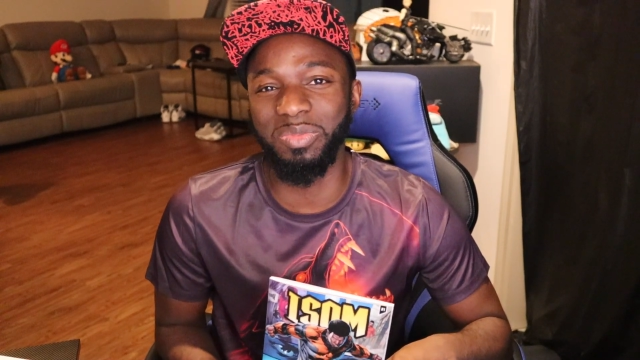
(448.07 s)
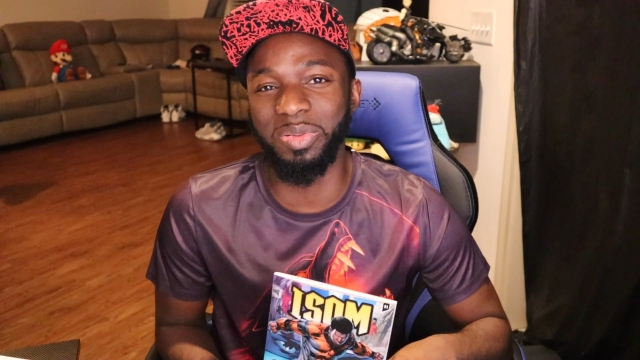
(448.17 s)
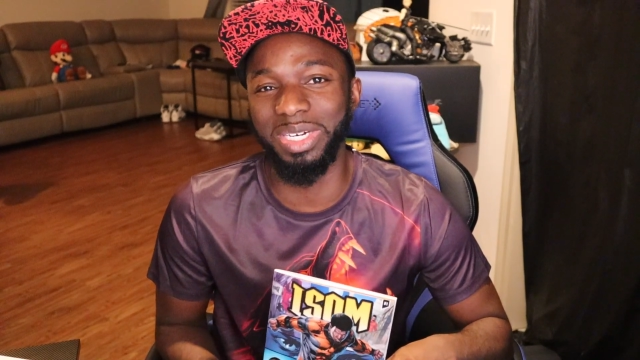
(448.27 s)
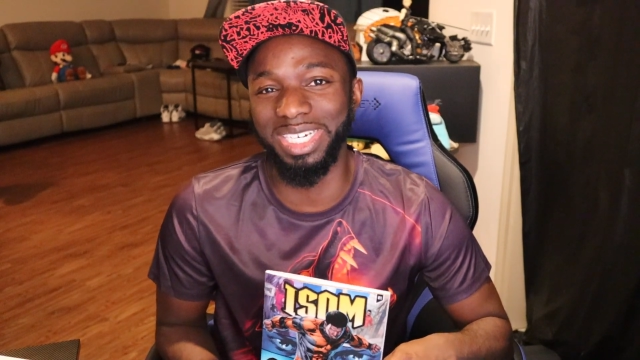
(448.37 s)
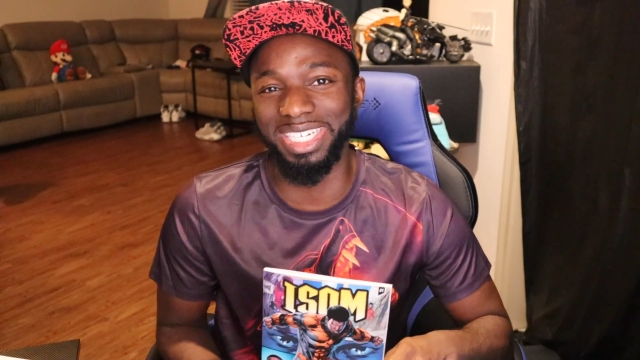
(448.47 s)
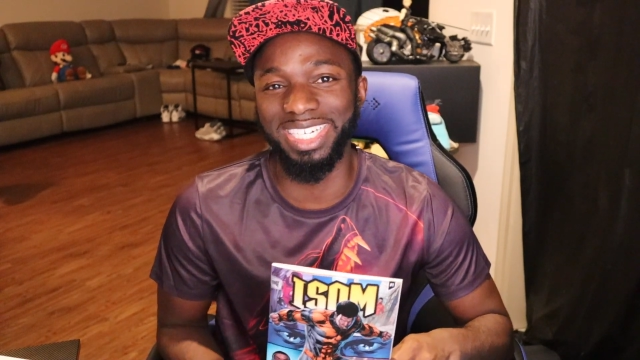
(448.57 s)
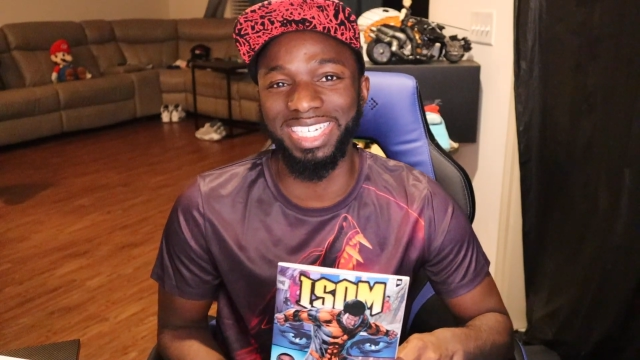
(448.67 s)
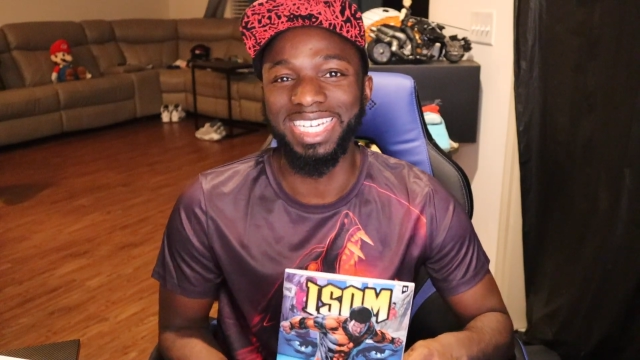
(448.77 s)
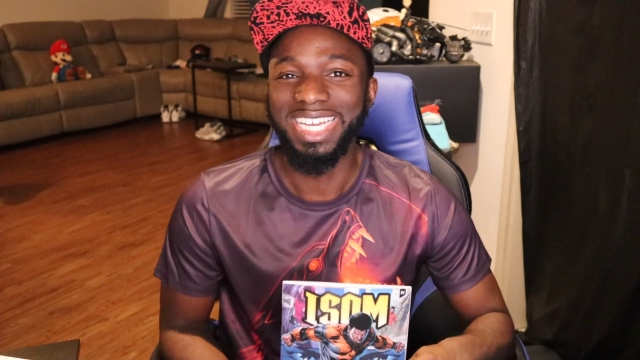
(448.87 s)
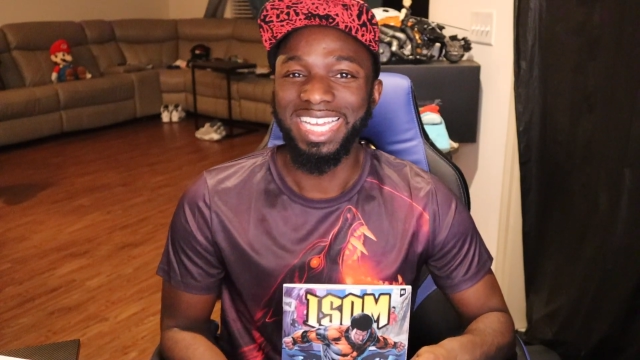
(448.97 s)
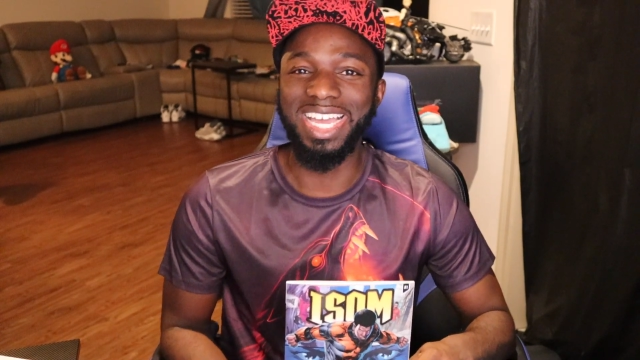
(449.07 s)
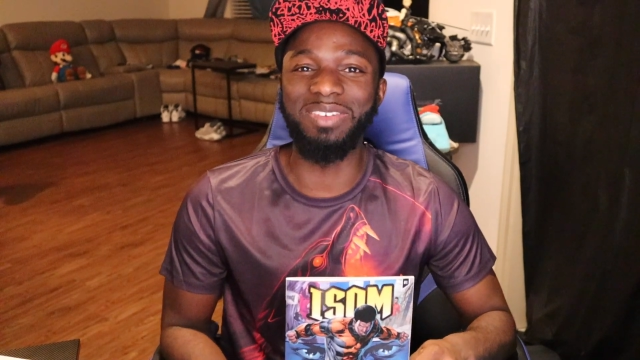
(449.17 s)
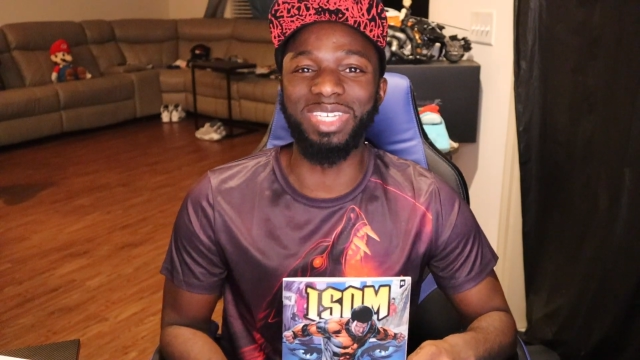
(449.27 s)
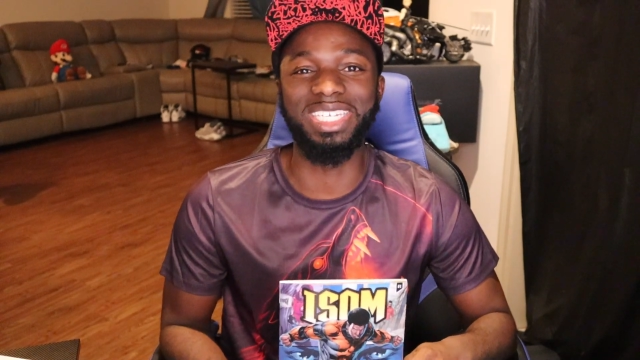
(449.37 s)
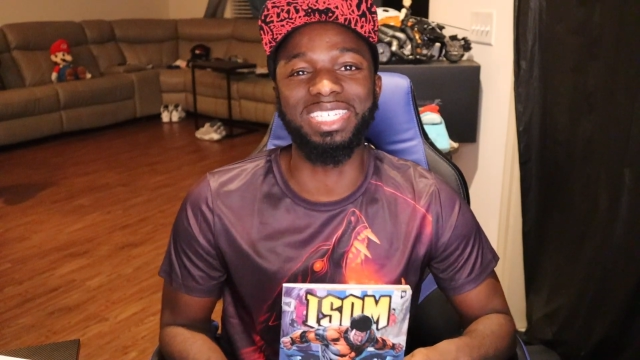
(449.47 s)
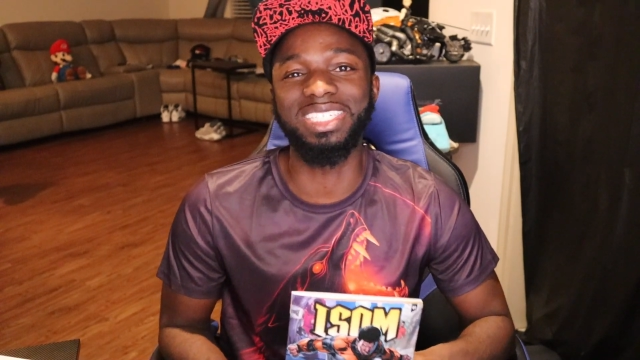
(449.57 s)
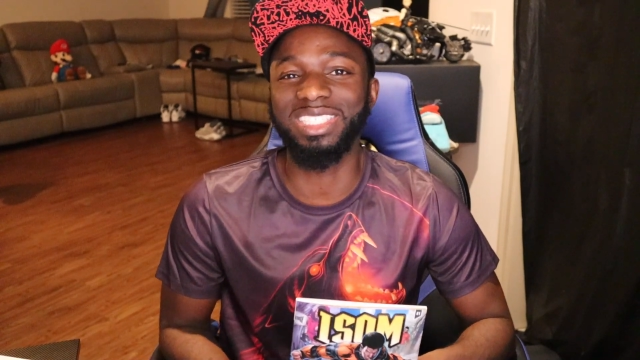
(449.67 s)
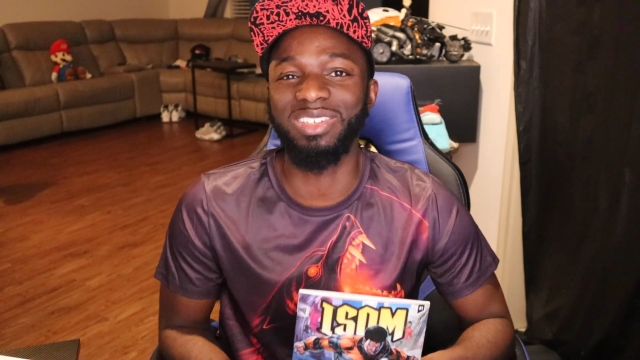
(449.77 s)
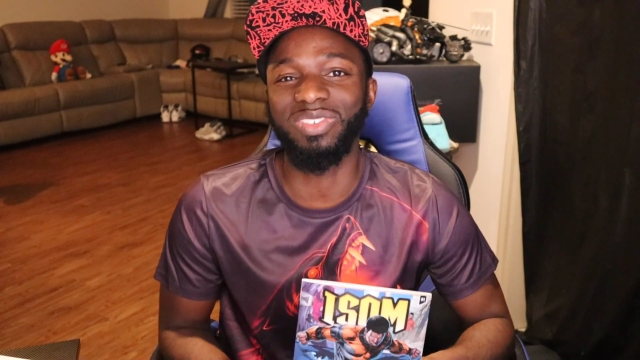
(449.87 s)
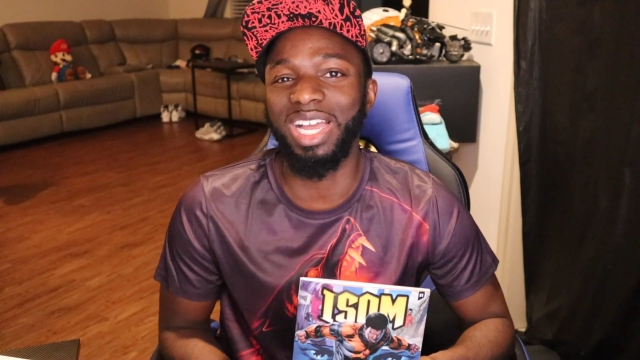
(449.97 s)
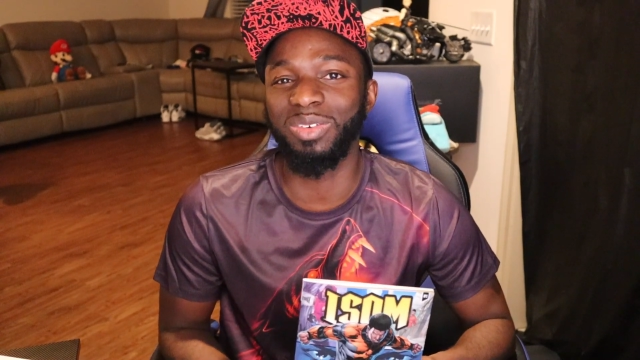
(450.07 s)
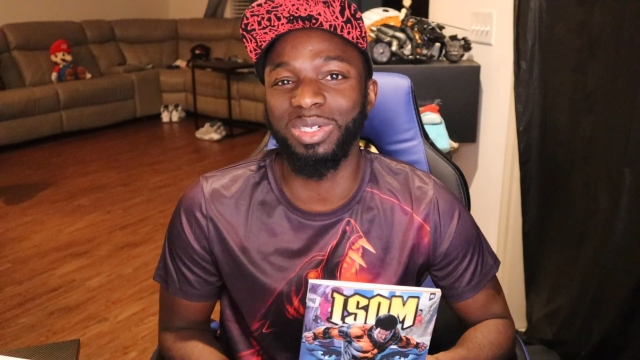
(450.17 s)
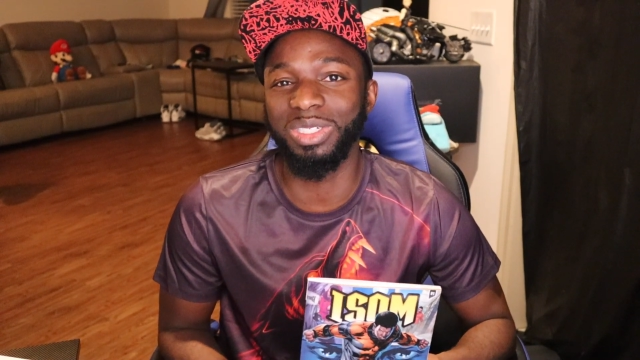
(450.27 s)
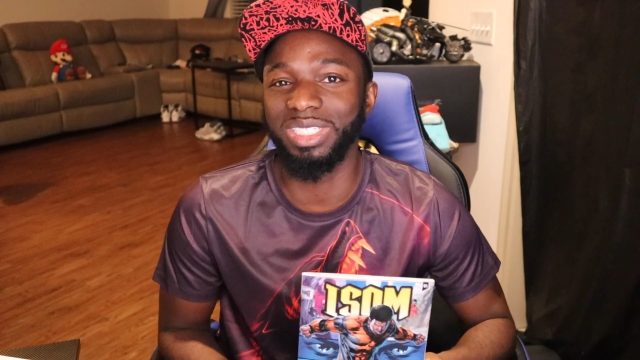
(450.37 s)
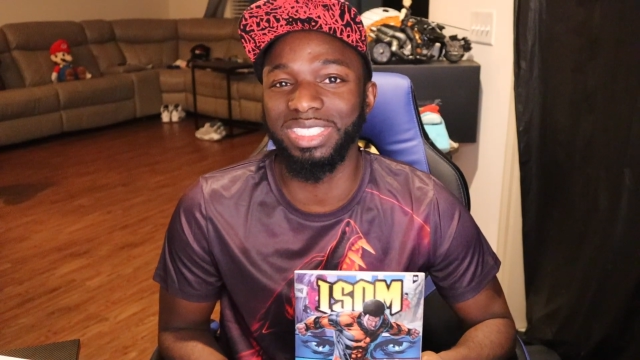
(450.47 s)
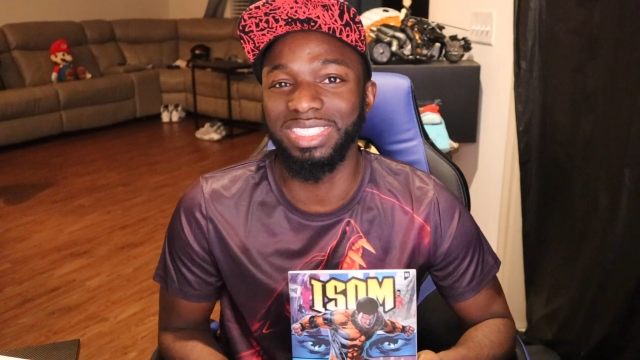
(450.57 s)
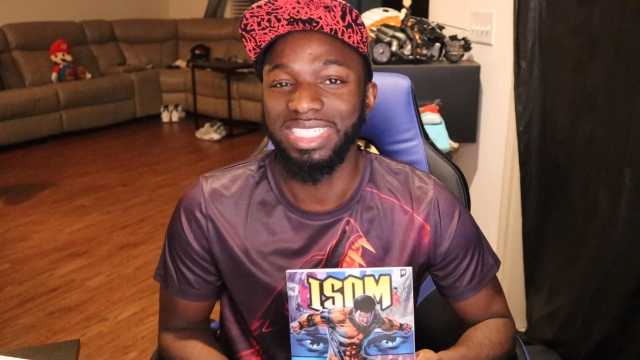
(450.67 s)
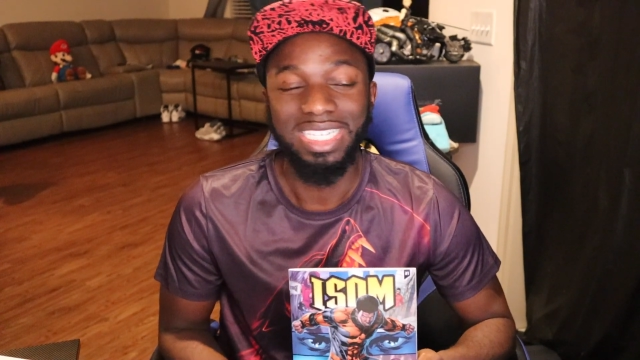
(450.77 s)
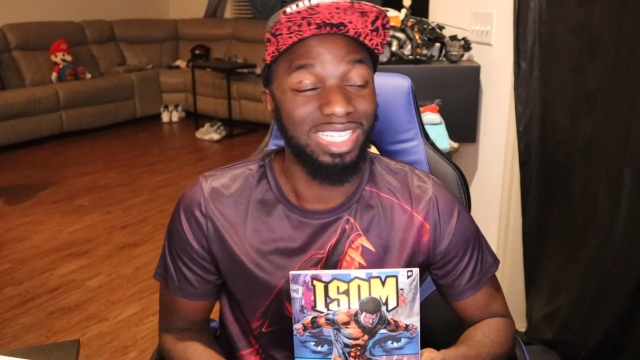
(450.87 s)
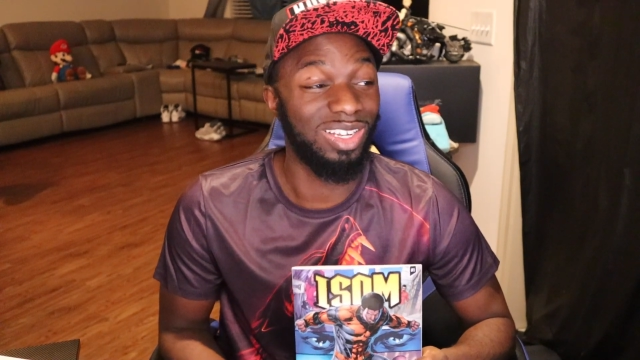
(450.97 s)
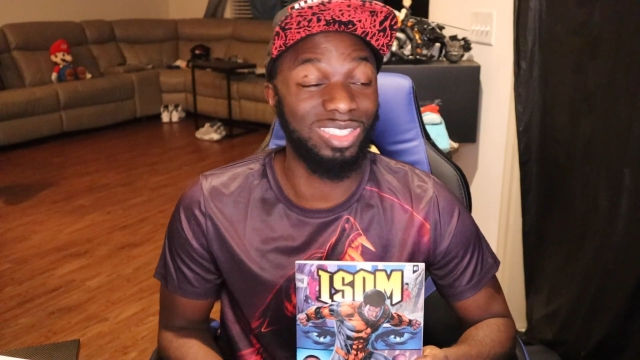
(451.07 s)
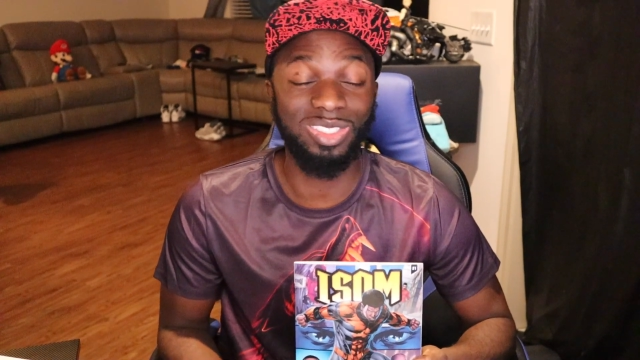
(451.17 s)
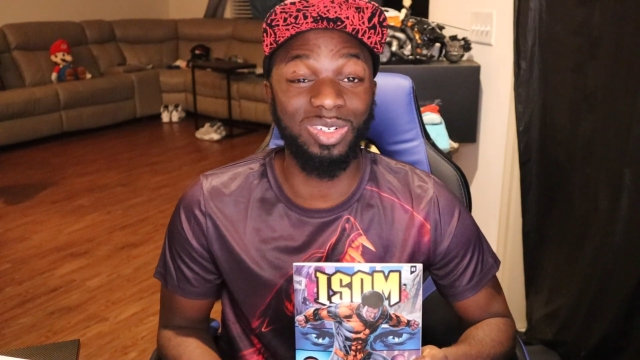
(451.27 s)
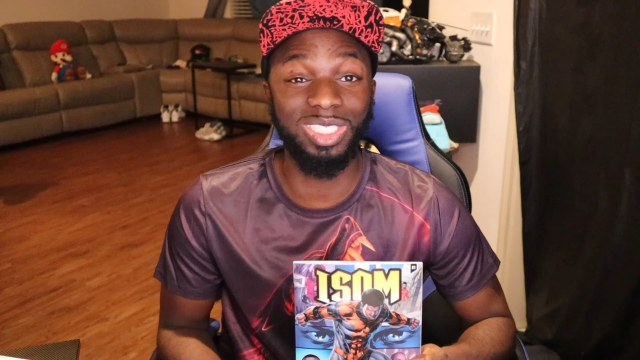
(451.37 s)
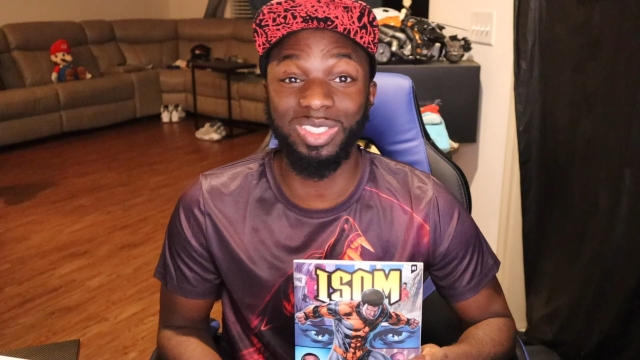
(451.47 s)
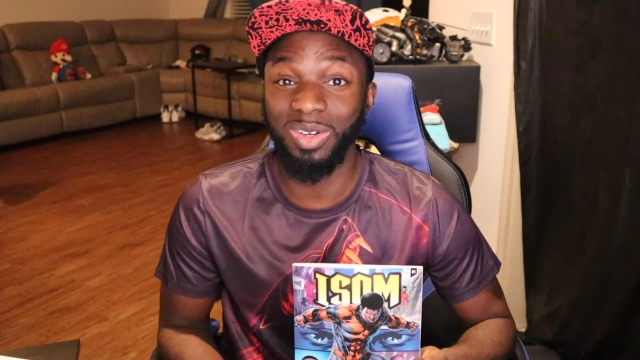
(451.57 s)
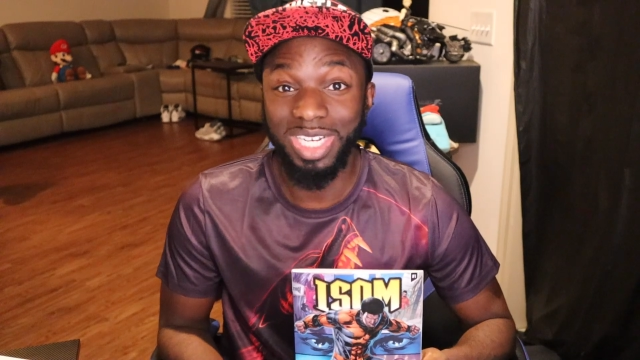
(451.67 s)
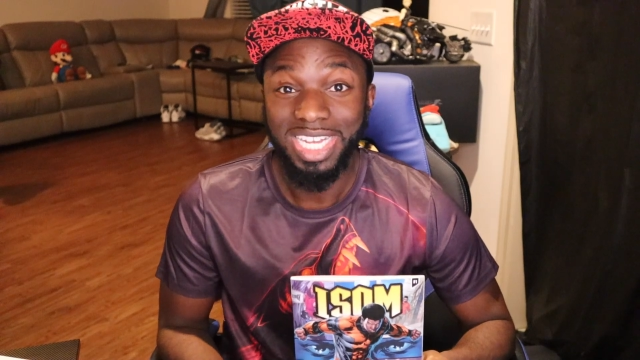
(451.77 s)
But I mean, he gets in a fight with her, and long story short,